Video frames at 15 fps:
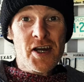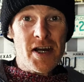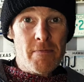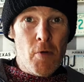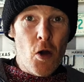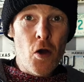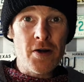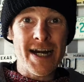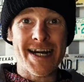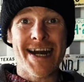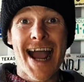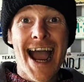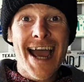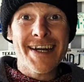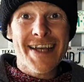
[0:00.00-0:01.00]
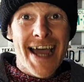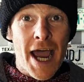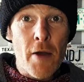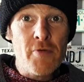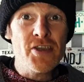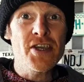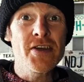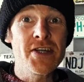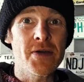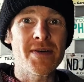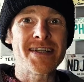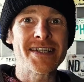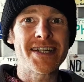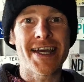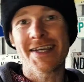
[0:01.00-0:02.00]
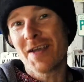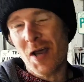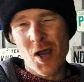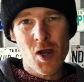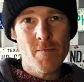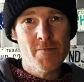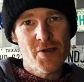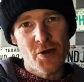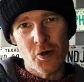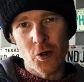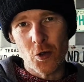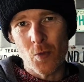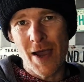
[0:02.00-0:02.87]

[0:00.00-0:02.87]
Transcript: Good morning, and how are you doing today? Hope you're all